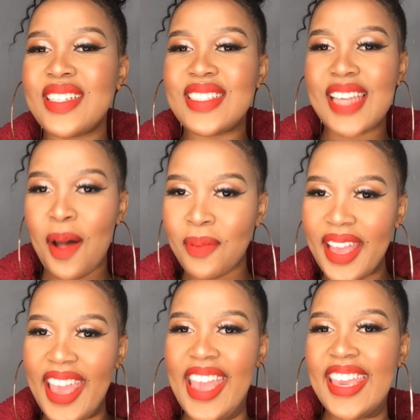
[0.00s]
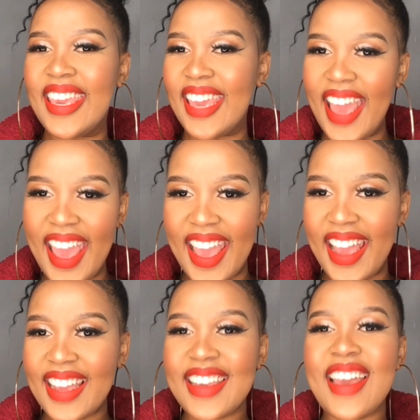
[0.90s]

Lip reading: the Double A gang.